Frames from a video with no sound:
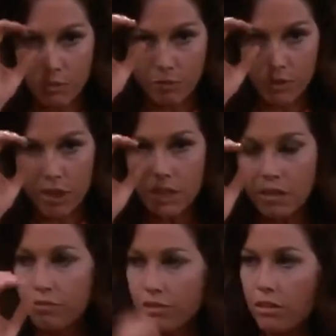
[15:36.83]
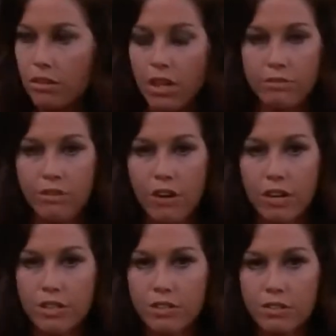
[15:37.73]
you know, for
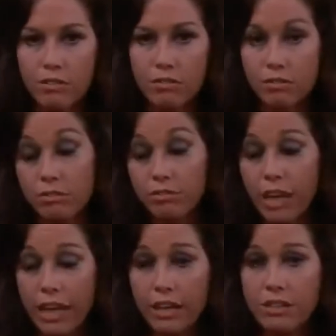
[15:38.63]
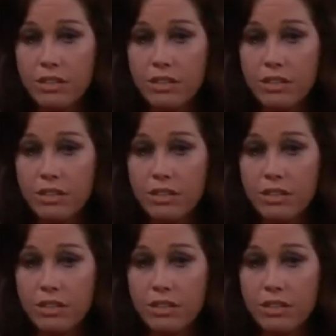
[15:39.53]
forest fires.